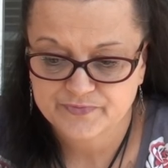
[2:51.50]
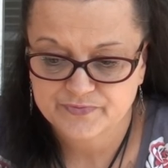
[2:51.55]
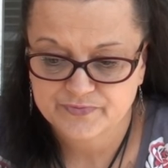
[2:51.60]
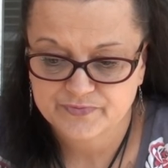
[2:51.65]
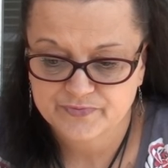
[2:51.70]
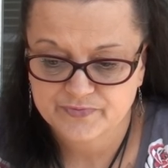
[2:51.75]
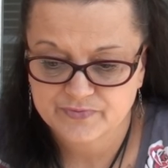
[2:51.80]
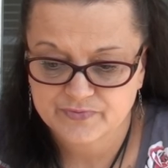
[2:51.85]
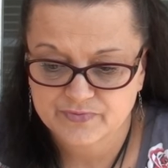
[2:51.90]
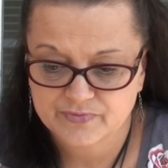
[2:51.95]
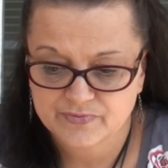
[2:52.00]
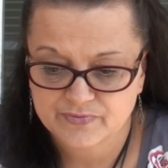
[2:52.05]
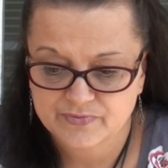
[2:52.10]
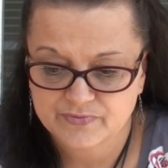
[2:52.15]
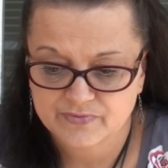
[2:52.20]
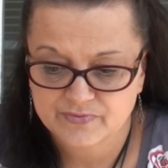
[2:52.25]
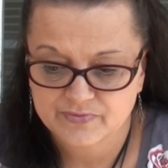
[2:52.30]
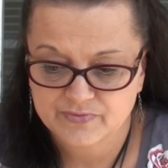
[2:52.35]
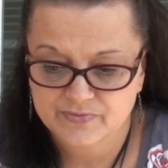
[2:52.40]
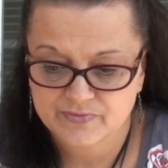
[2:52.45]

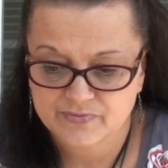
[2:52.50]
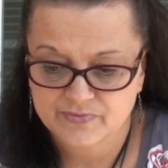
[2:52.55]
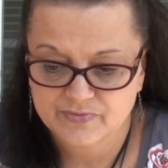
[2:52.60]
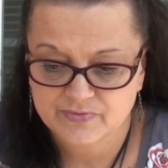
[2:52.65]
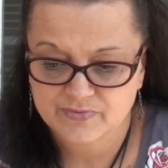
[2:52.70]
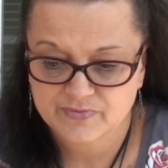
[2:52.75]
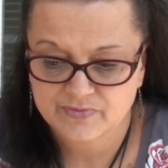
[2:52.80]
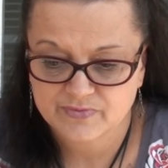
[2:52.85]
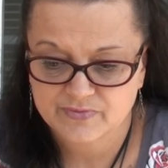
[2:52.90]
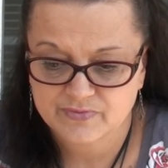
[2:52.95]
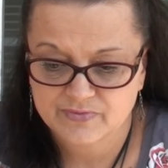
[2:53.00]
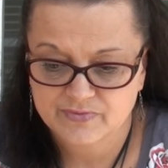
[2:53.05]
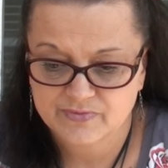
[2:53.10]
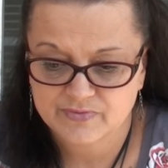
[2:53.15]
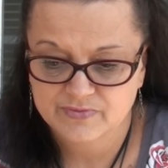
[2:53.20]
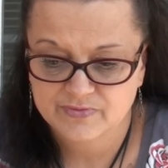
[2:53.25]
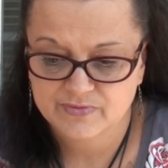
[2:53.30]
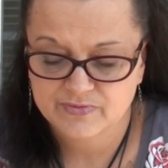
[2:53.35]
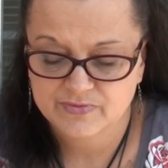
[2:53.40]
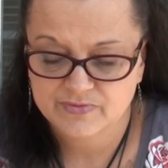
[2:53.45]

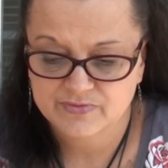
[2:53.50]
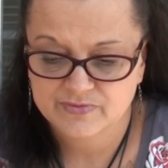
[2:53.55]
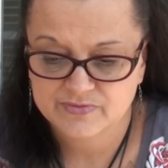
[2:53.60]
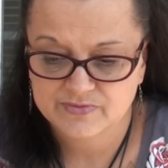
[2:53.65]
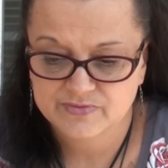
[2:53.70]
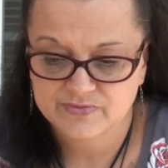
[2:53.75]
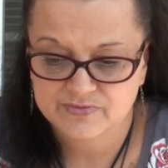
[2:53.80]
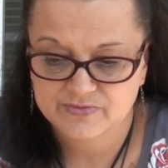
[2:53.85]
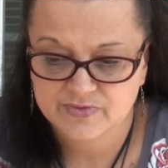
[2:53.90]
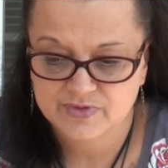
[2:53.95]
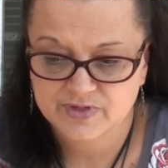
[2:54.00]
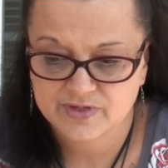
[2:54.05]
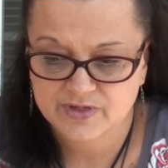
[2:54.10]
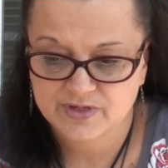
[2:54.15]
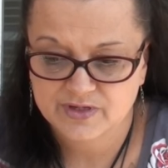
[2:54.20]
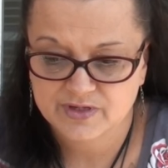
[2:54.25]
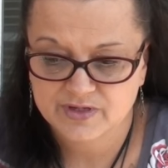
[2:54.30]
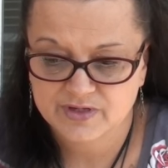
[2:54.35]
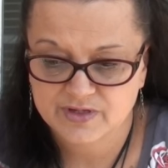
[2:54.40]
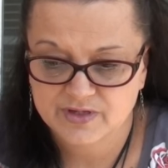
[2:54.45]

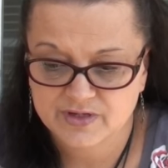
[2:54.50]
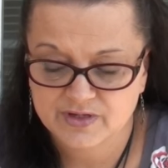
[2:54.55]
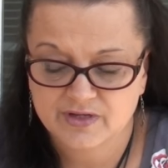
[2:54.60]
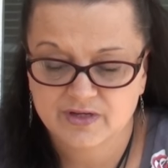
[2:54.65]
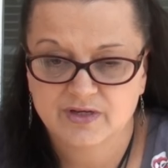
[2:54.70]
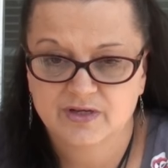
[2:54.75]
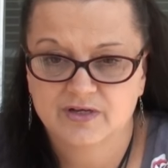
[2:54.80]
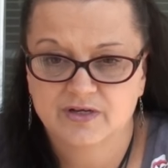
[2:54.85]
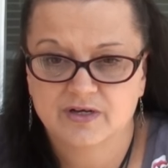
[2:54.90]
Nothing is said.